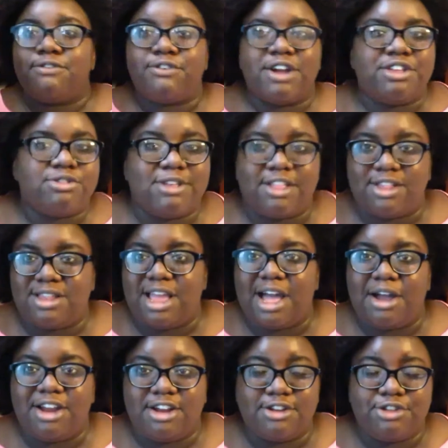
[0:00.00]
friends throughout the
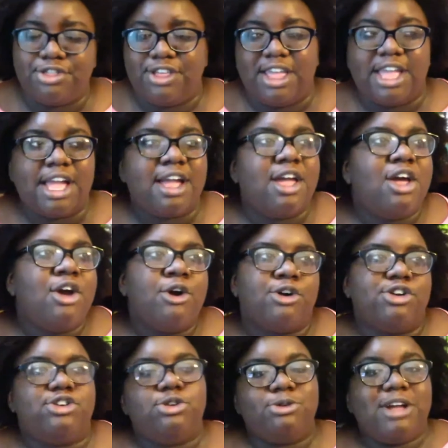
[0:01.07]
entire thing,
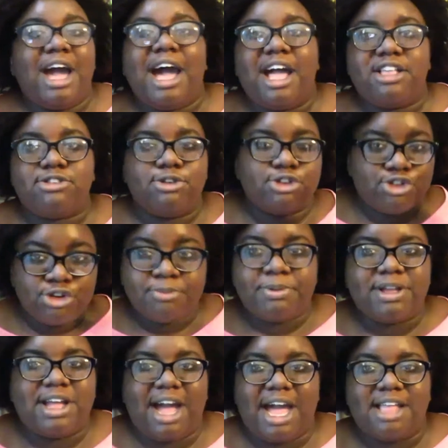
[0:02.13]
or 2 guys or a group
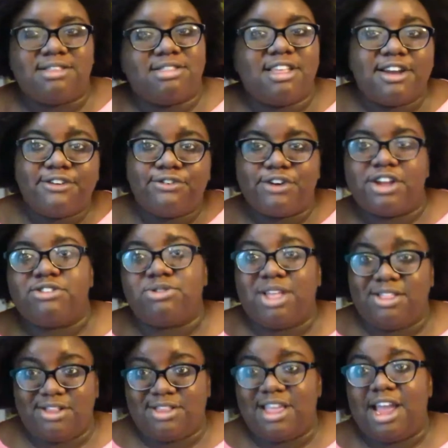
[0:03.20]
of guys and they're friends
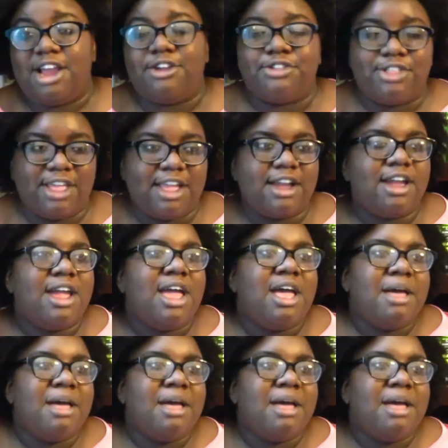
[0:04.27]
throughout the entire thing.